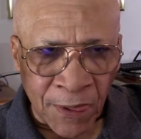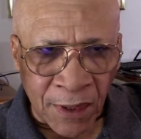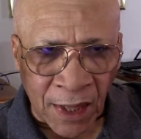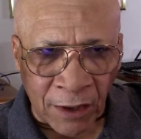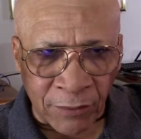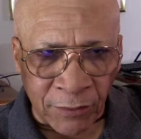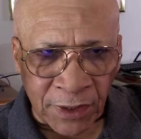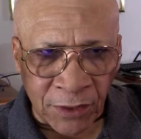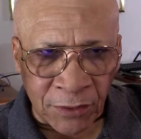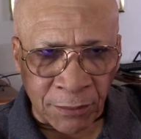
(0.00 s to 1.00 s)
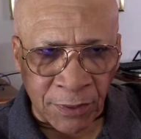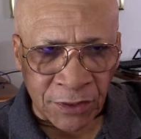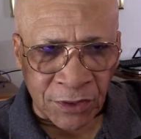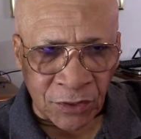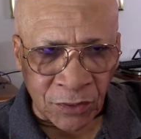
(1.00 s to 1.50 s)
Yeah, waiting on the
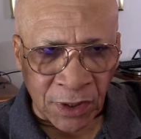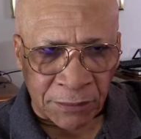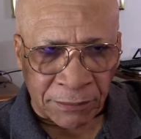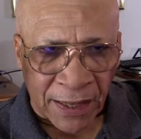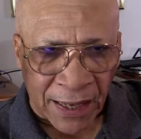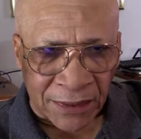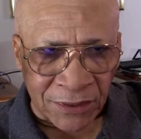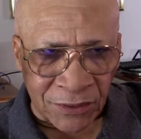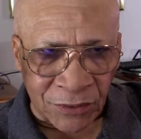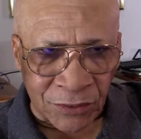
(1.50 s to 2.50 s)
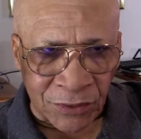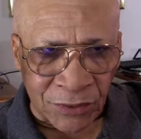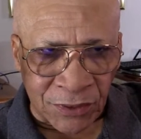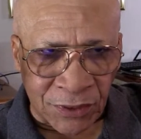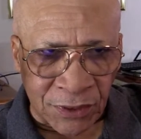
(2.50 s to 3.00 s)
budget to get passed. Do you
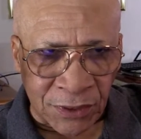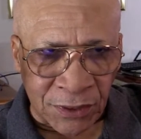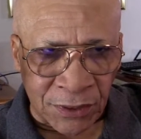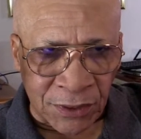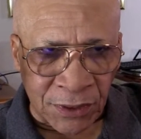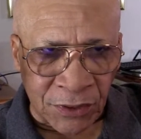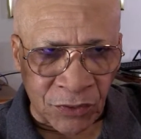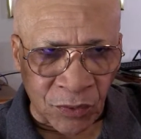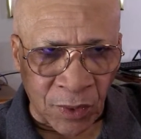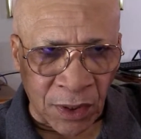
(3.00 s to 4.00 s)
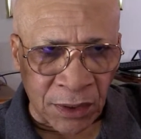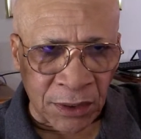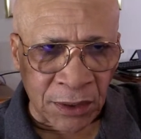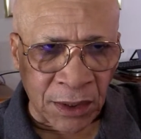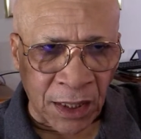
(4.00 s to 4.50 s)
see this
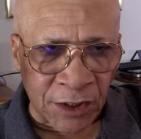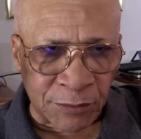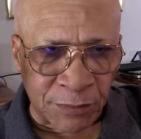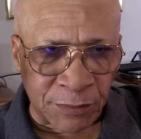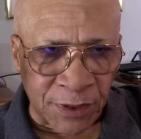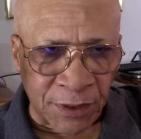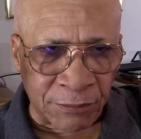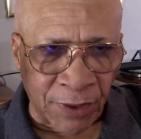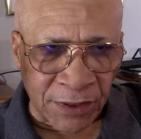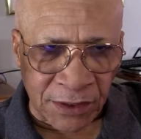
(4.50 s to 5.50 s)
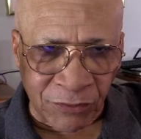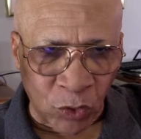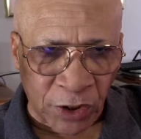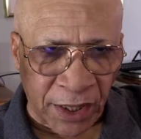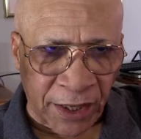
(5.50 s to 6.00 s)
one as being positive? Oh,
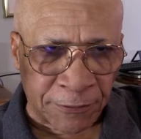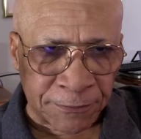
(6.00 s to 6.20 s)
yeah.